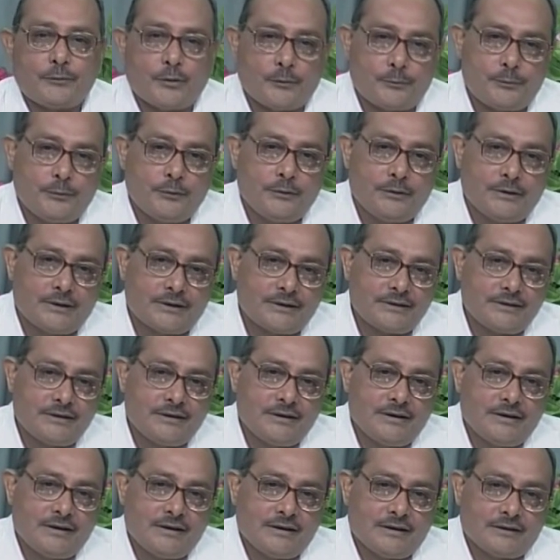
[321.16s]
popular.
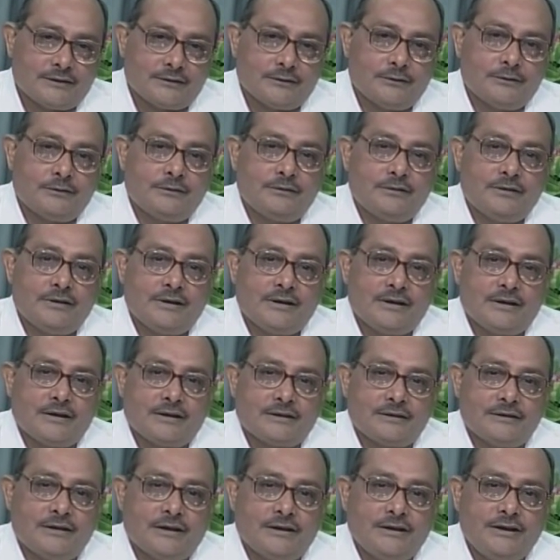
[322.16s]

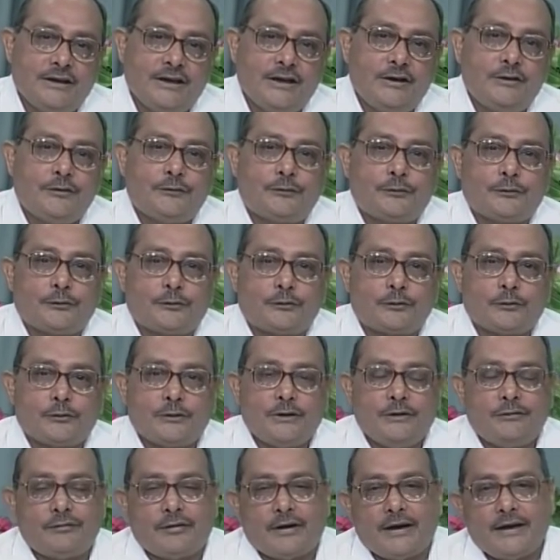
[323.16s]
the need to
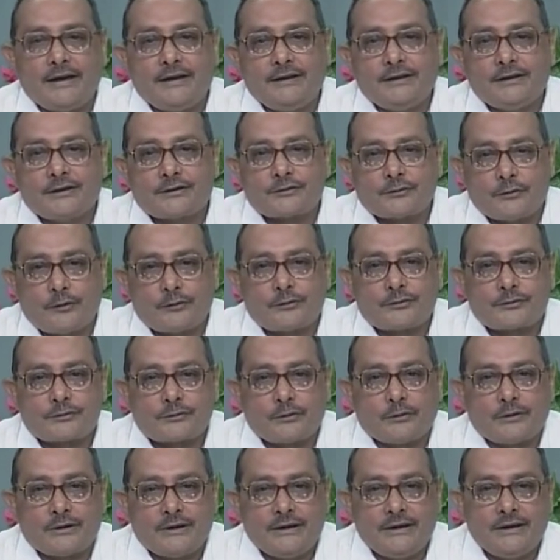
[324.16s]
define the short
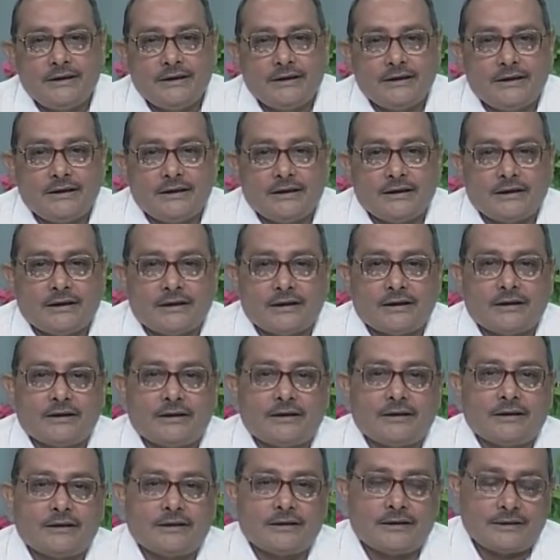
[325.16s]
story uh,
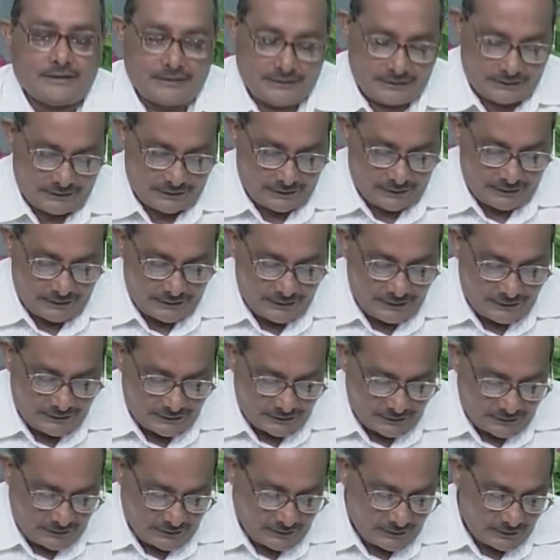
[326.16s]
it
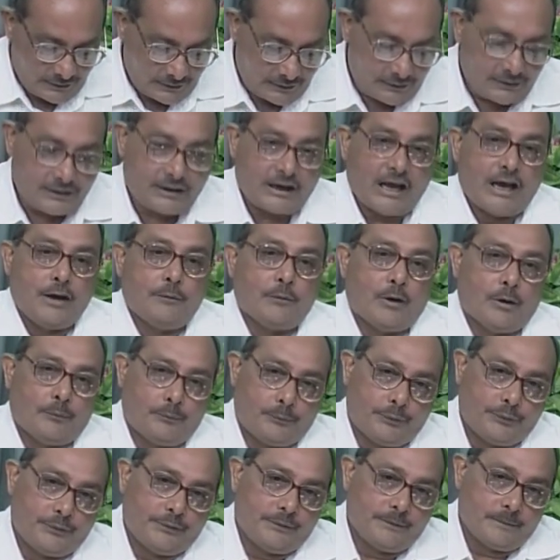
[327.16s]
came
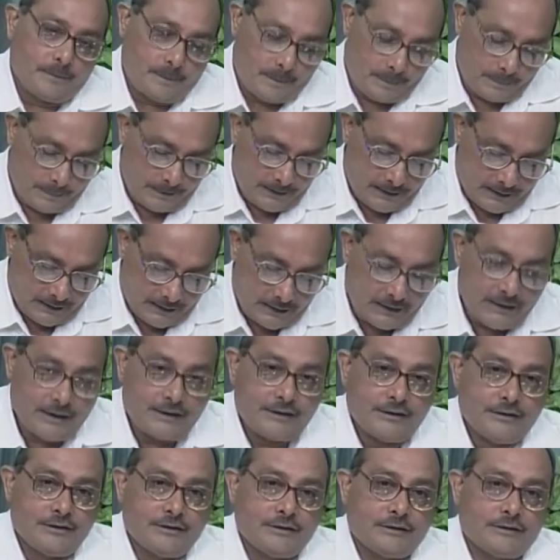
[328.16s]
up.
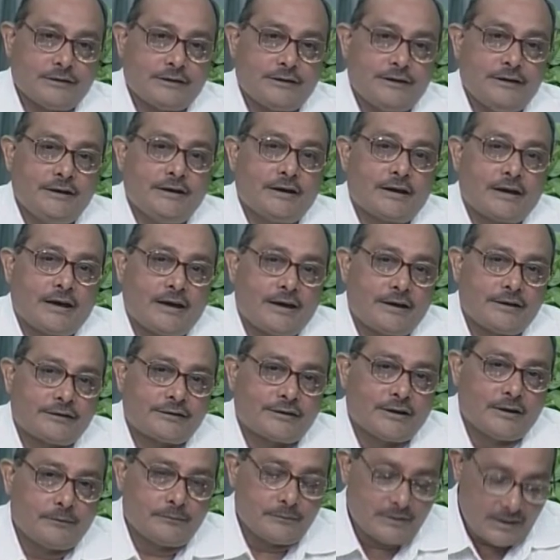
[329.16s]
And uh, here are
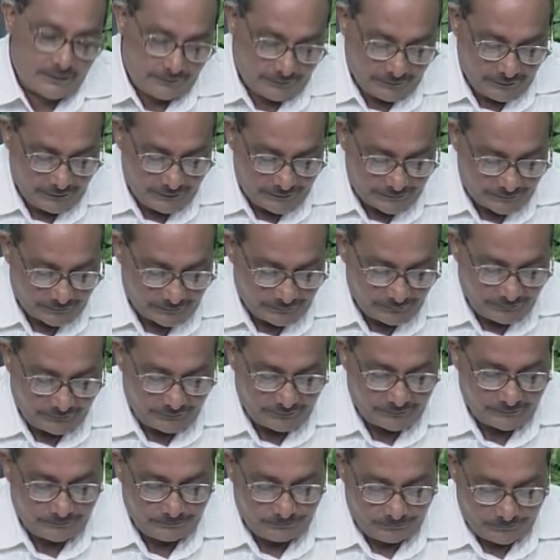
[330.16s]
some
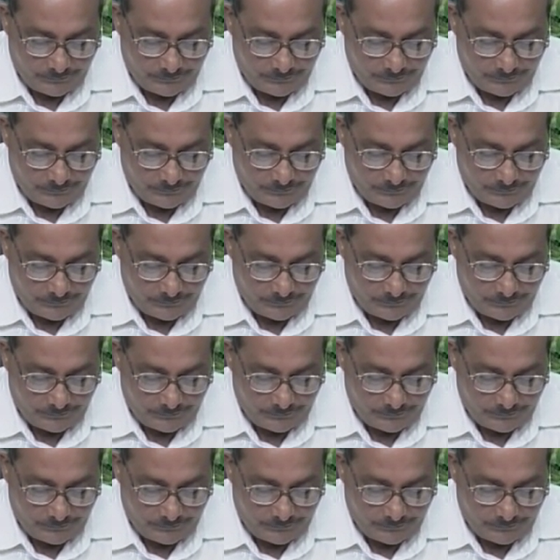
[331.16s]
definitions